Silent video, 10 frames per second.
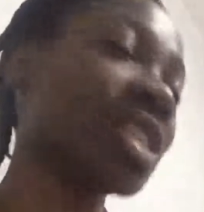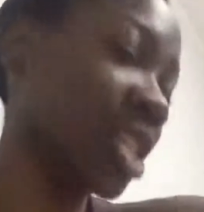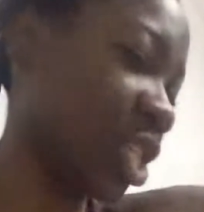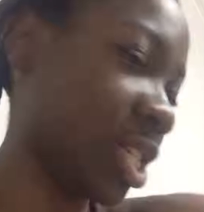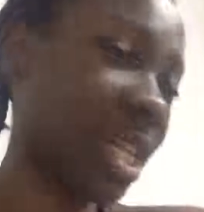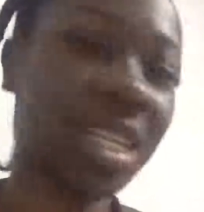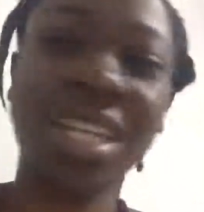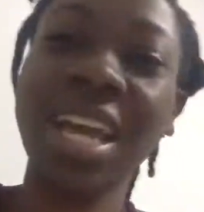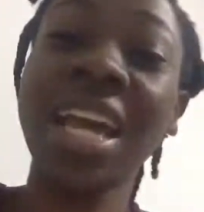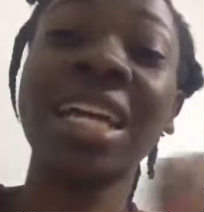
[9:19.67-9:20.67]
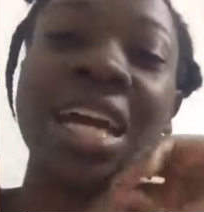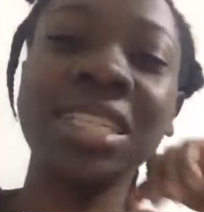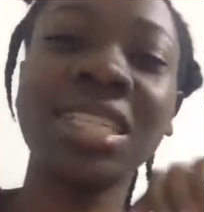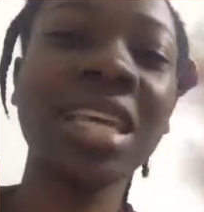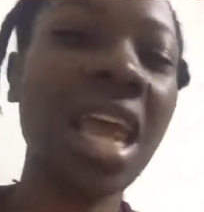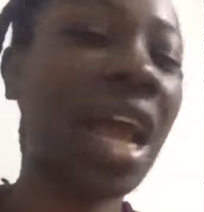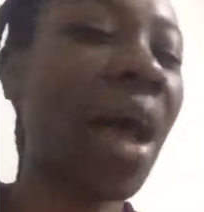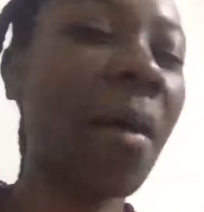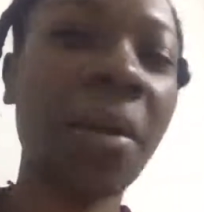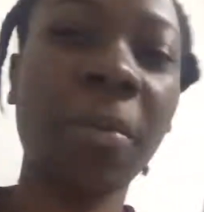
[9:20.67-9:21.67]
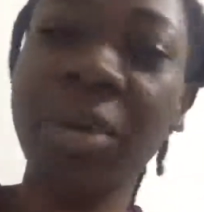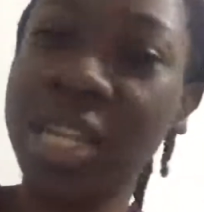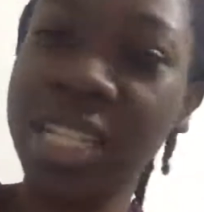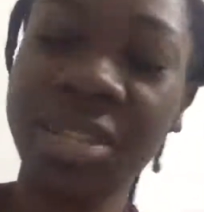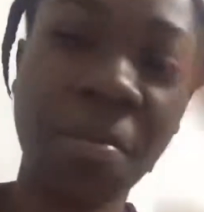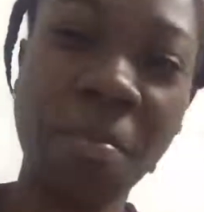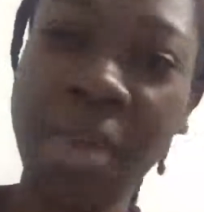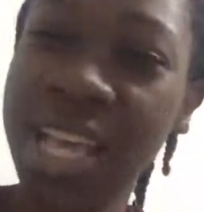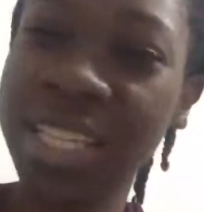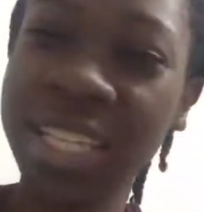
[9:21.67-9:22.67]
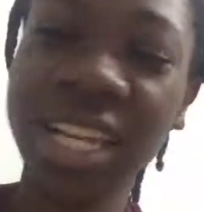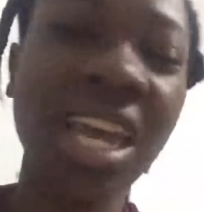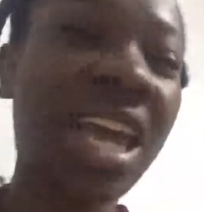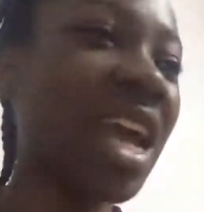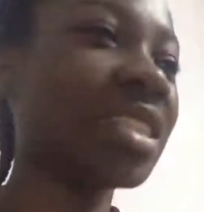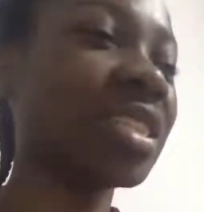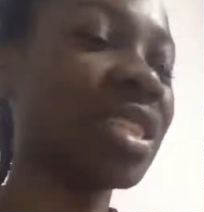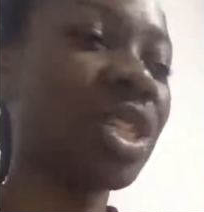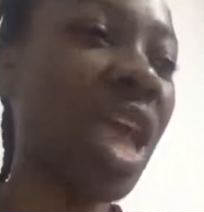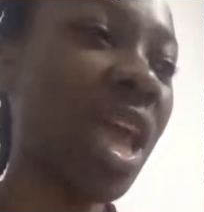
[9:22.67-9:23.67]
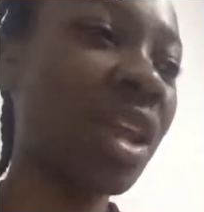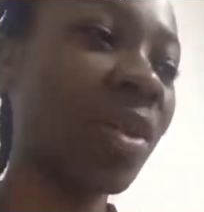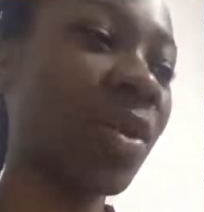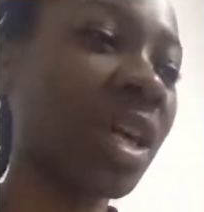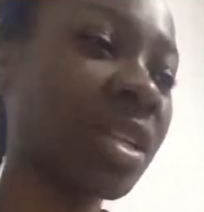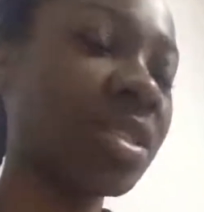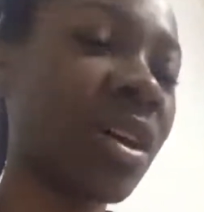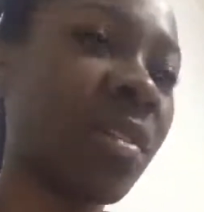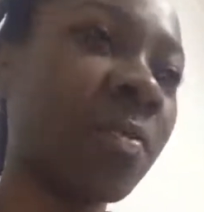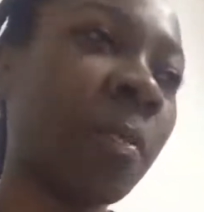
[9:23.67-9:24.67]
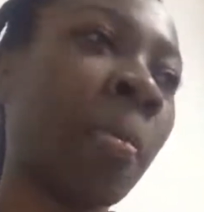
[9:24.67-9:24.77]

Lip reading: is the shit, guys, this hair company is amazing, it's the shit and all that stuff,